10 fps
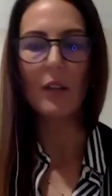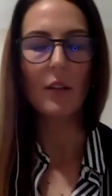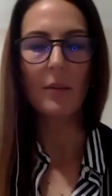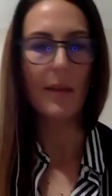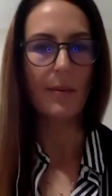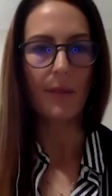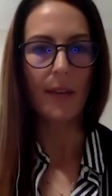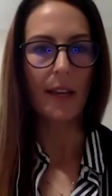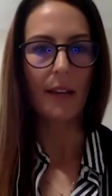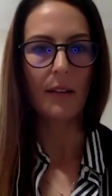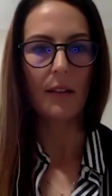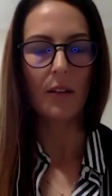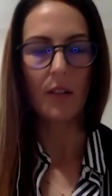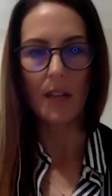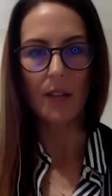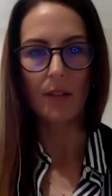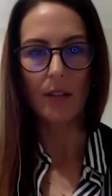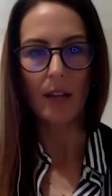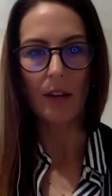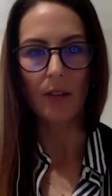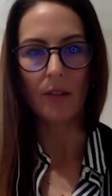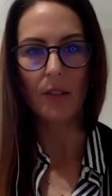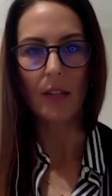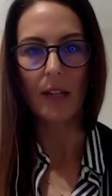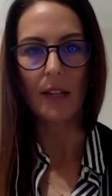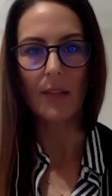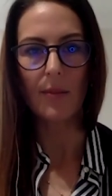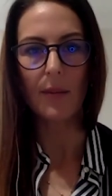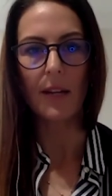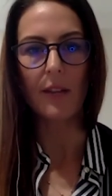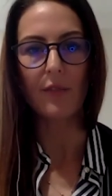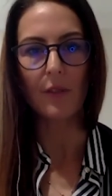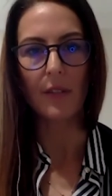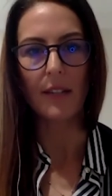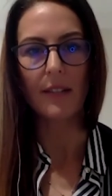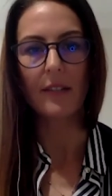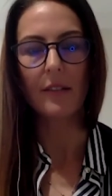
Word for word: lot of people eat a lot of nuts on keto. Yeah, and that's probably another fall down